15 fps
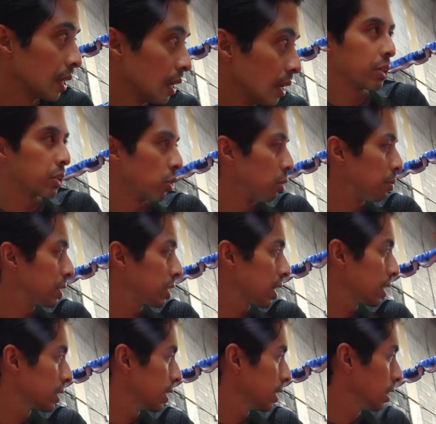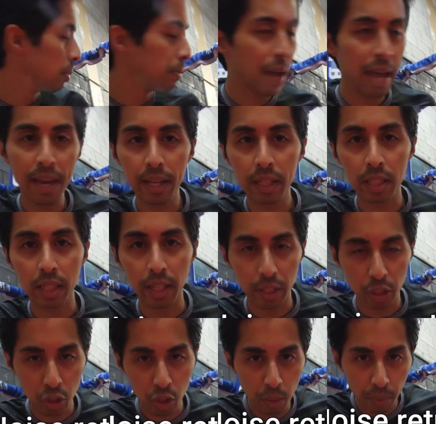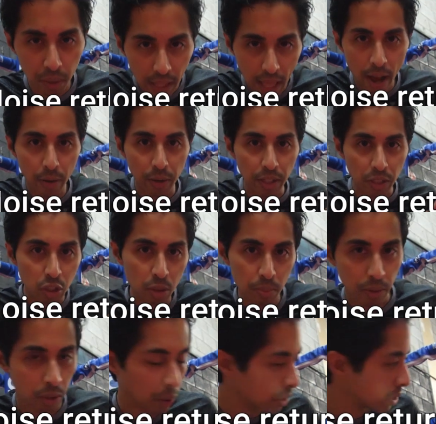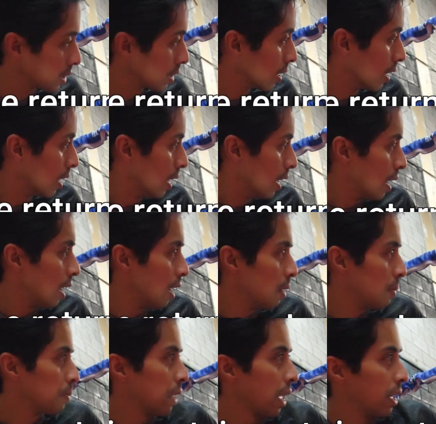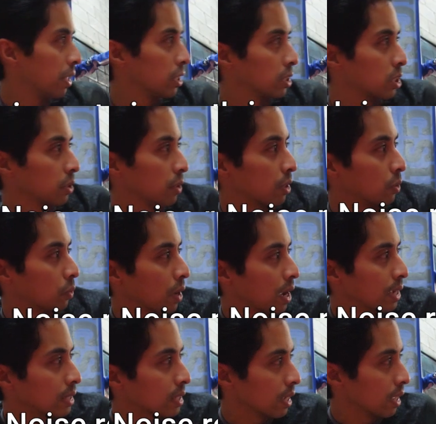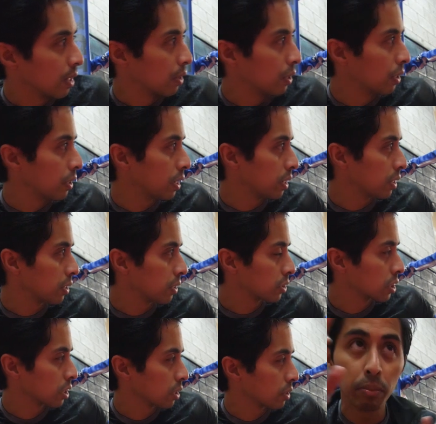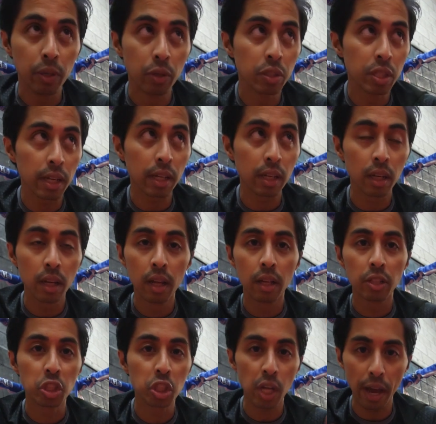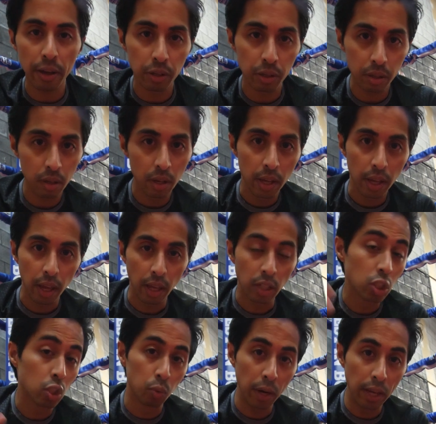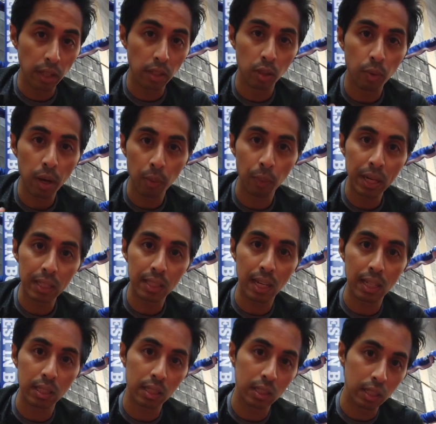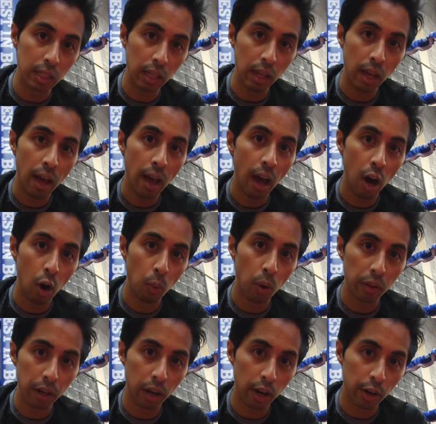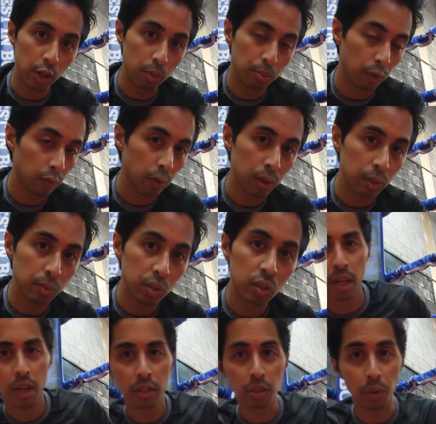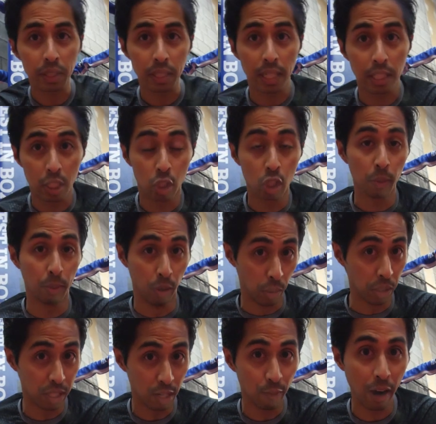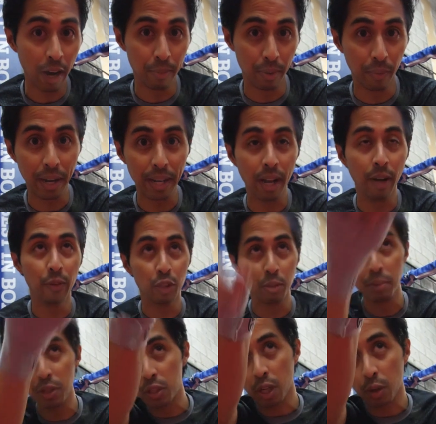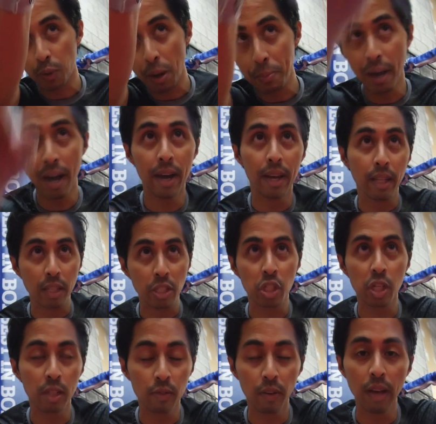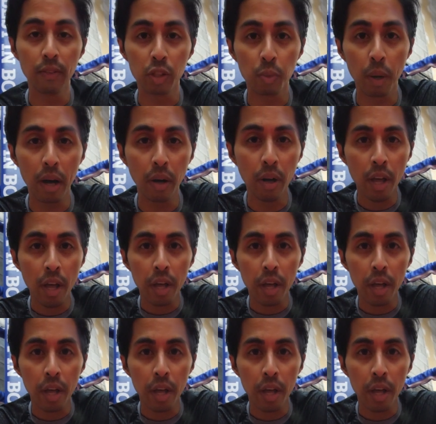Just hold up that hit in the bags. It is super loud, it's super noisy. And to the right, there is music, chatter. It's great. It's a great way to test and see how well the audio performs. So it's a super noisy environment right now, and there's music right behind the GH5 as well.